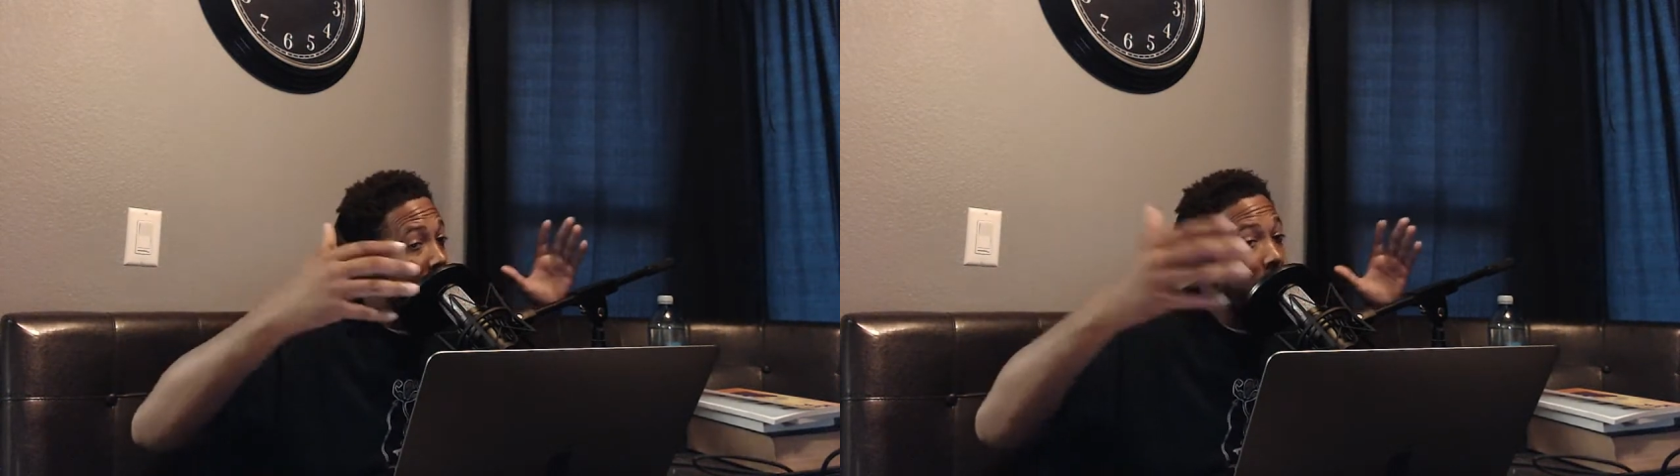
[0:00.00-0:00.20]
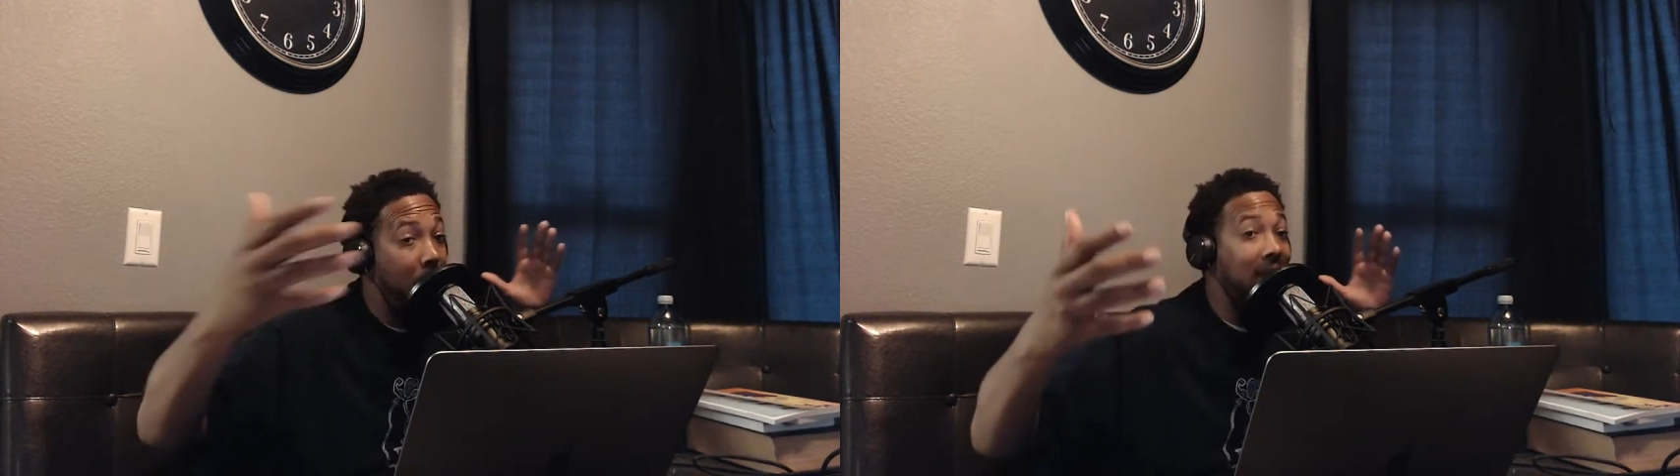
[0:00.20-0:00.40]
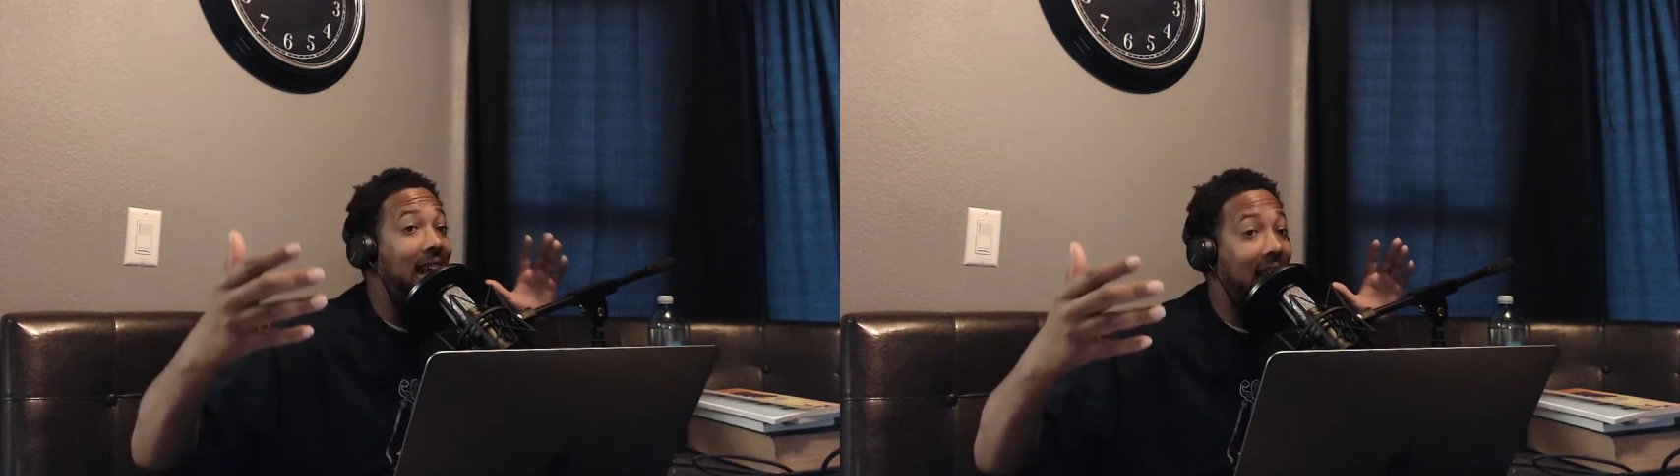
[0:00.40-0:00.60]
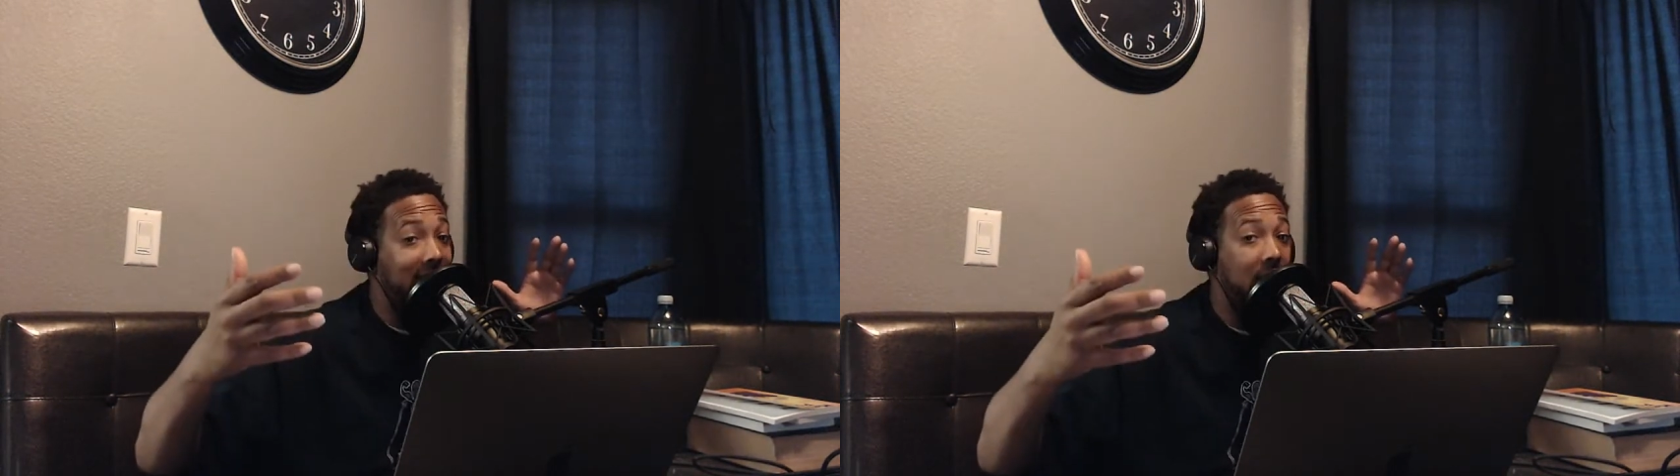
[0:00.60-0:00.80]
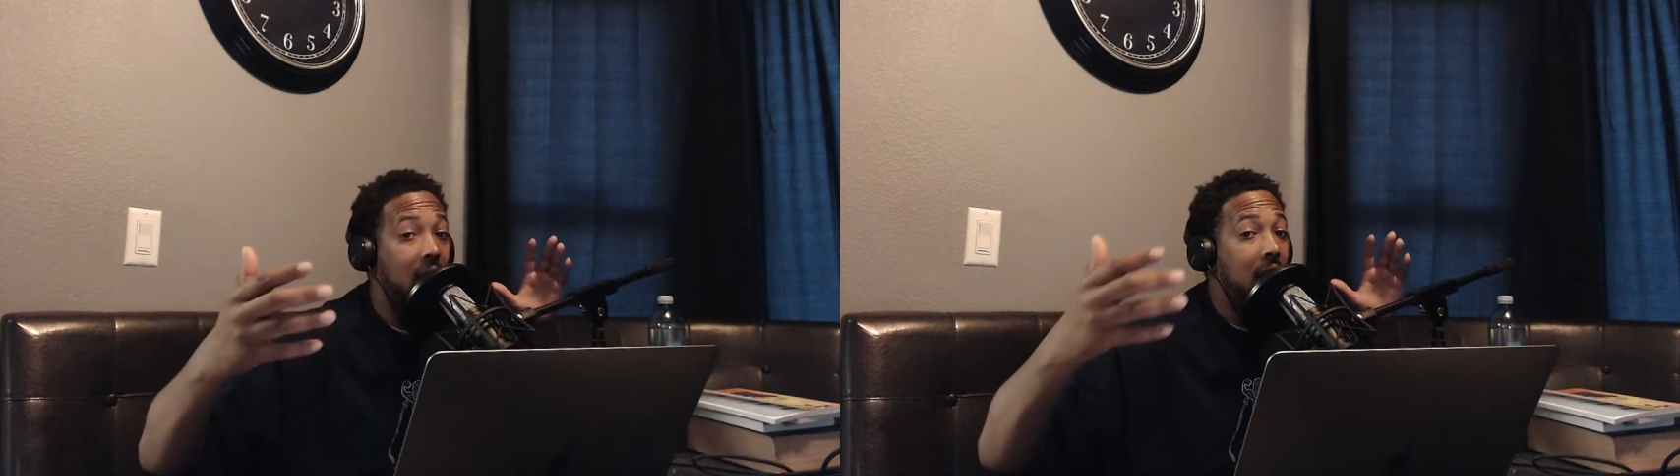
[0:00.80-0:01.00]
she
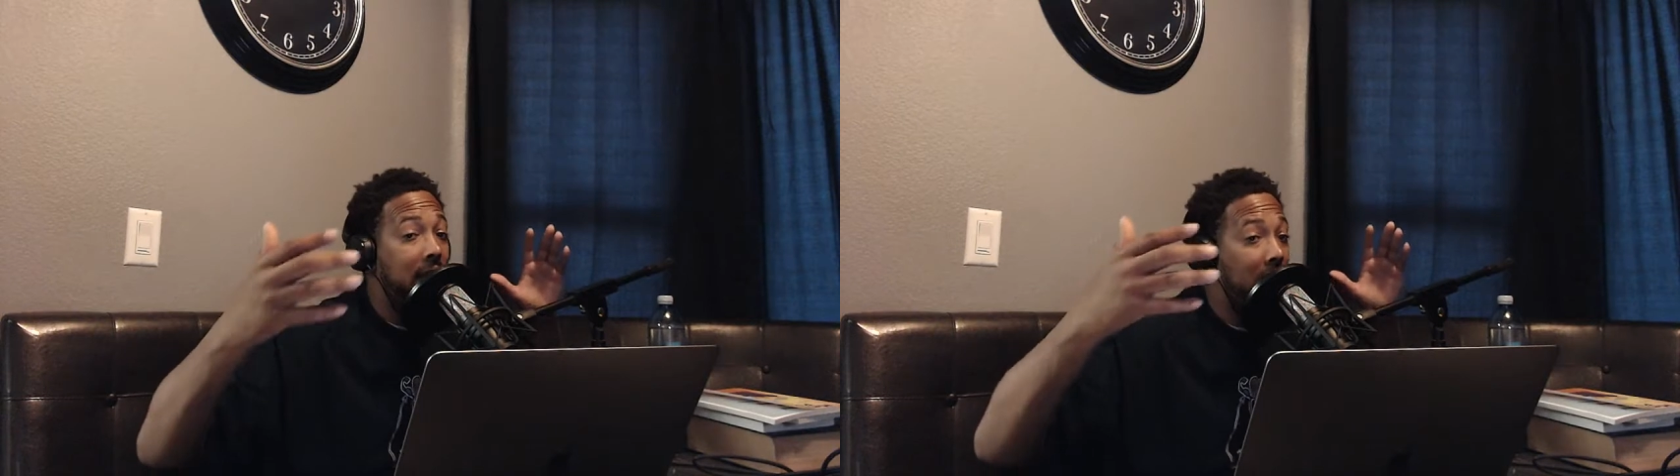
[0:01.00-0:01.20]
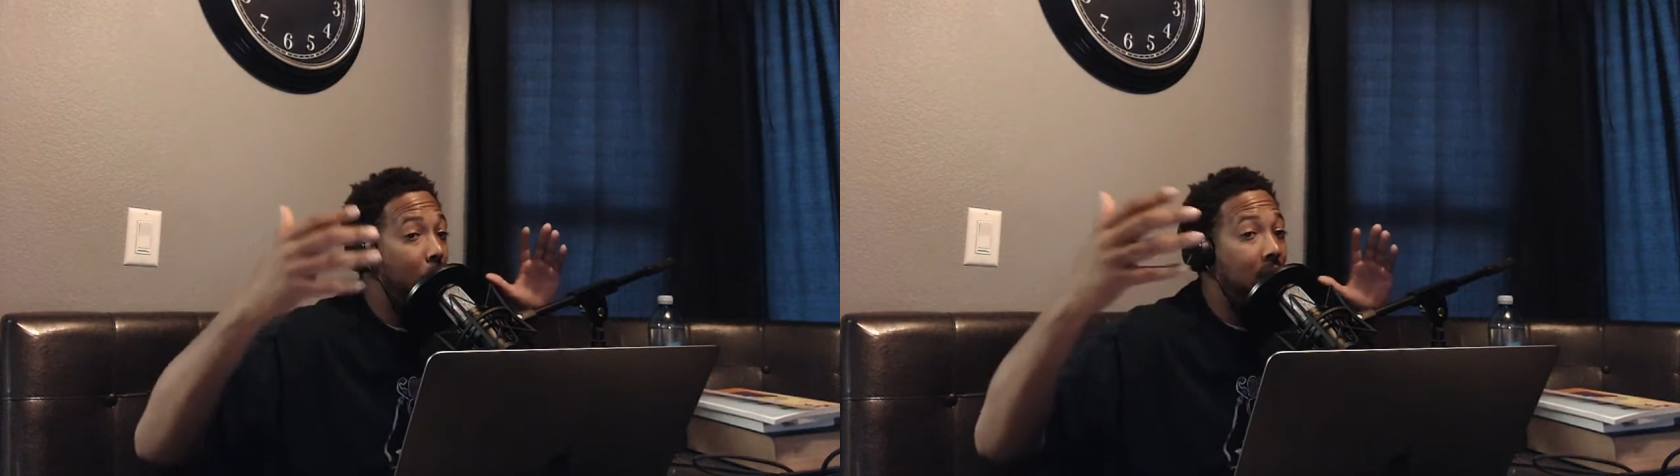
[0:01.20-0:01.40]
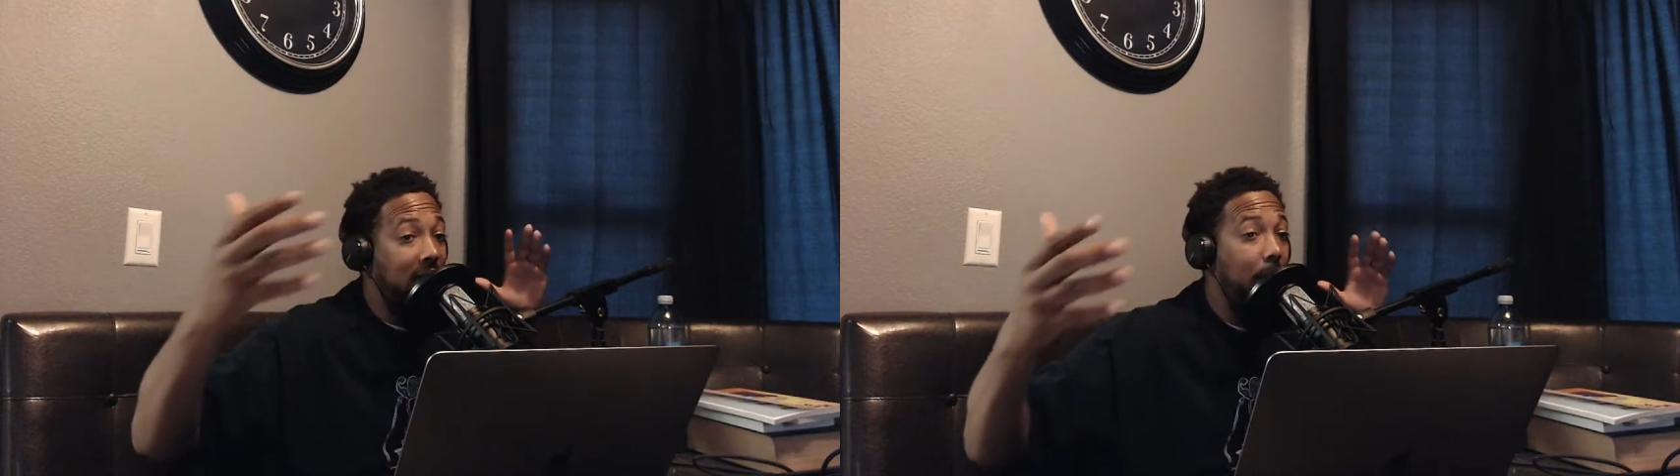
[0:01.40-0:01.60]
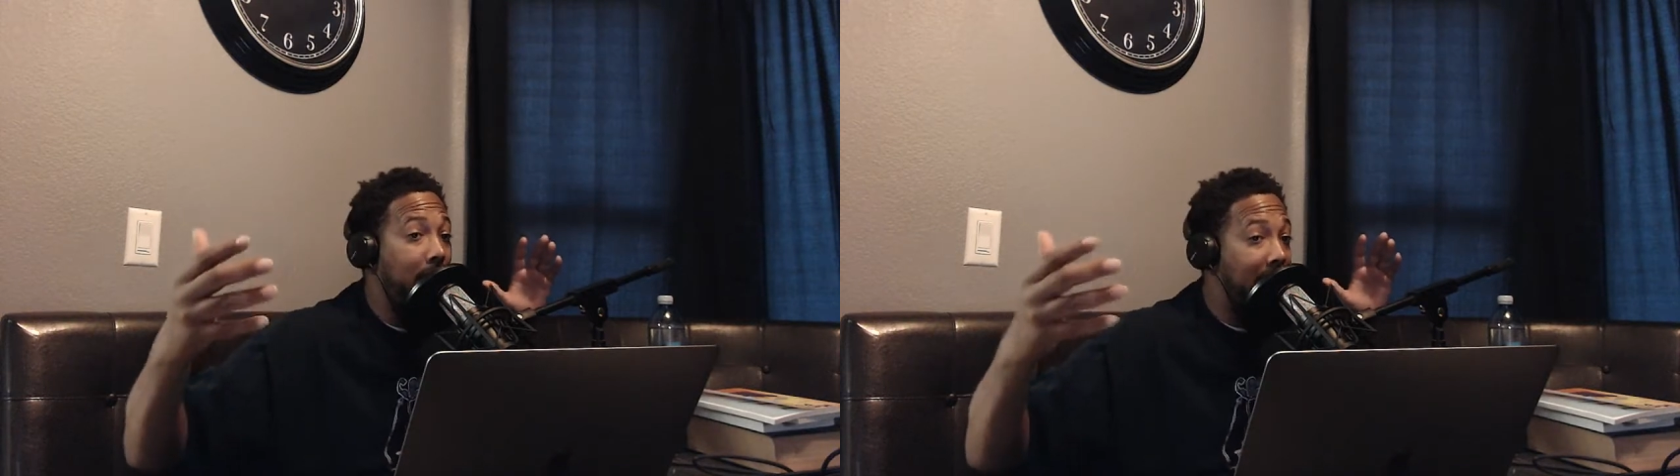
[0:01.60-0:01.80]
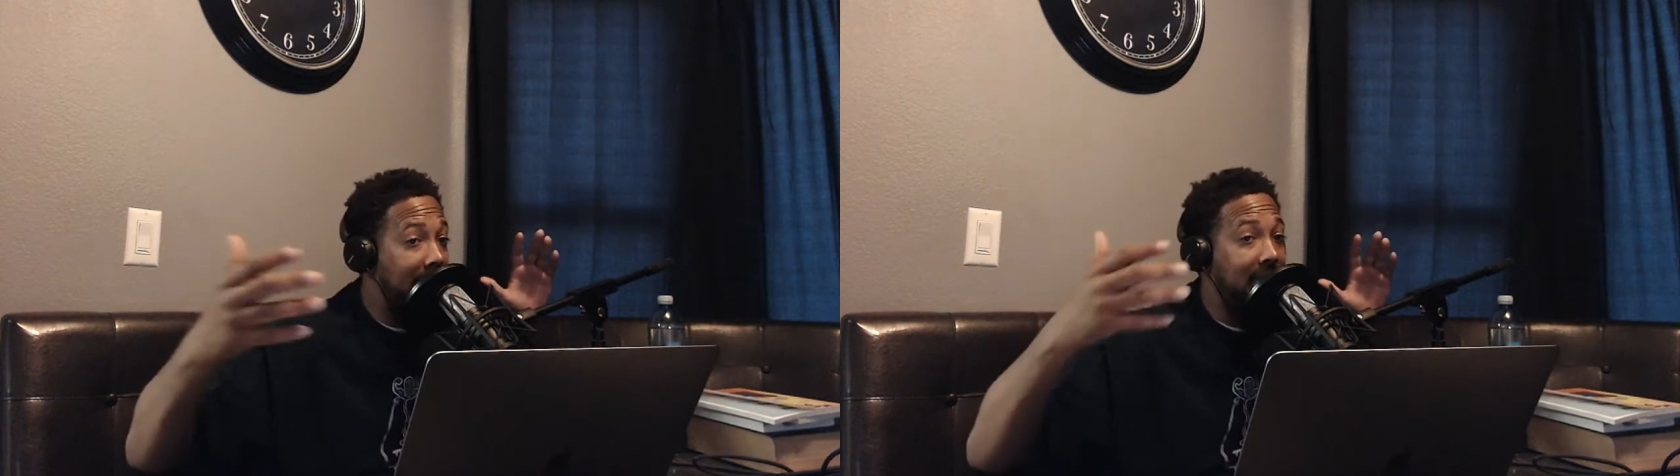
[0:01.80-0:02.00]
was complaining